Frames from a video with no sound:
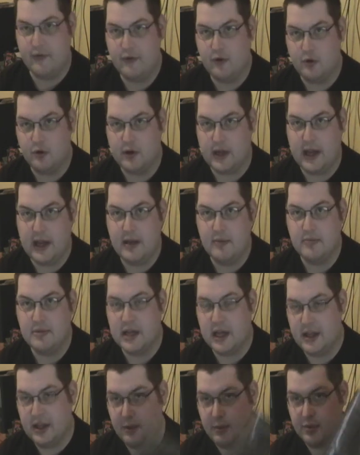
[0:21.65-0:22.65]
Nightfall
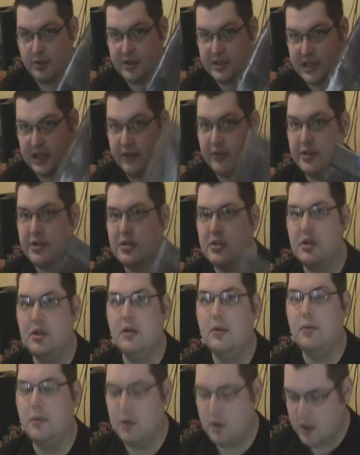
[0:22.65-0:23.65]
Games and they will sell this to
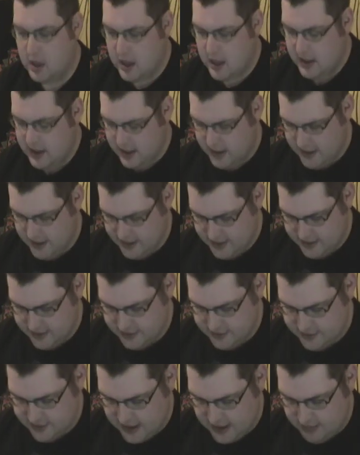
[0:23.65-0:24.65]
you.
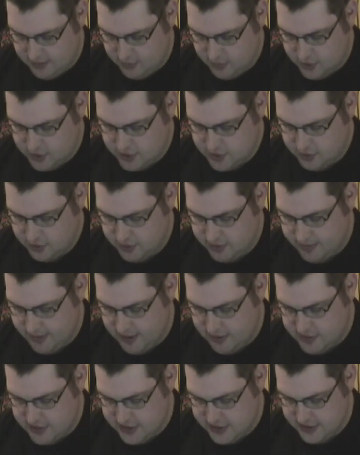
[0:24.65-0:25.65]
And I'm going to talk
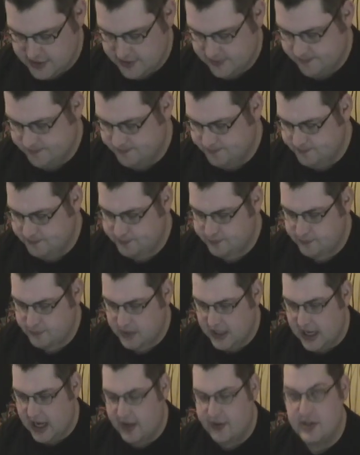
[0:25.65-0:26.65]
about it.
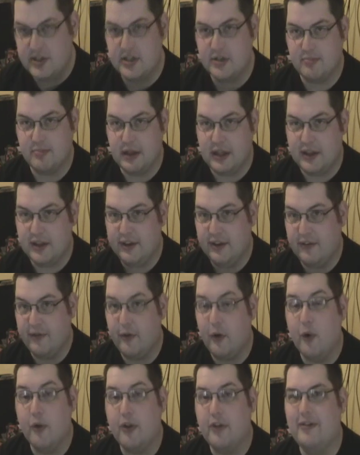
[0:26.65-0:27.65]
And this will be the
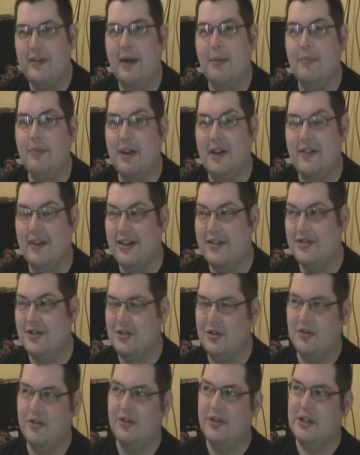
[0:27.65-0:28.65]
4th attempt I've
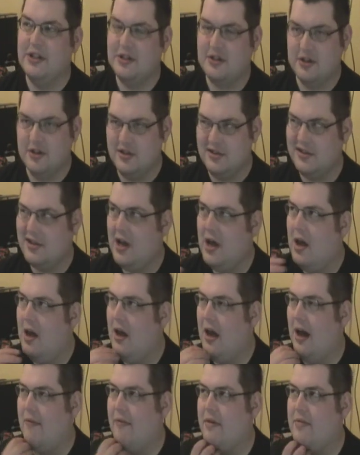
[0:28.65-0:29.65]
actually done at this because
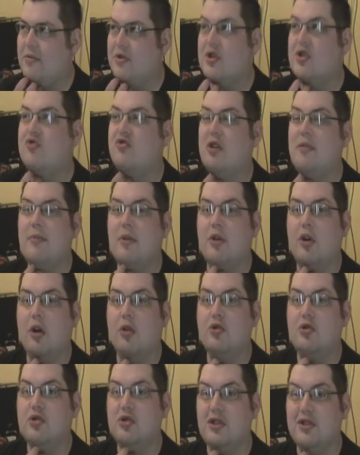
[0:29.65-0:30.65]
I'm very much a stream of
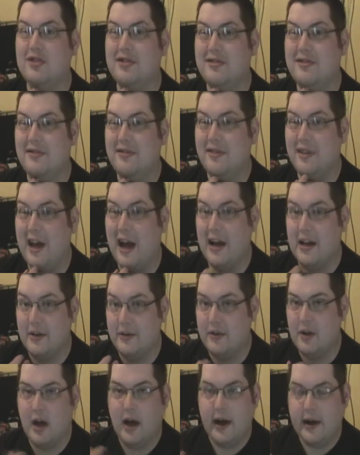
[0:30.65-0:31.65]
consciousness kind
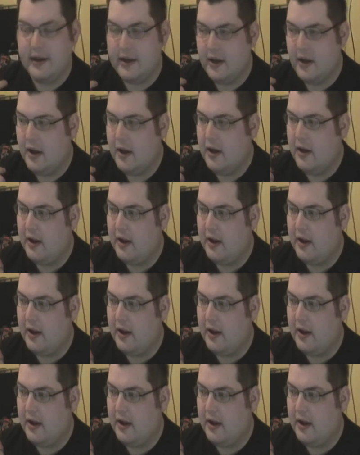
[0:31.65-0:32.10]
of guy.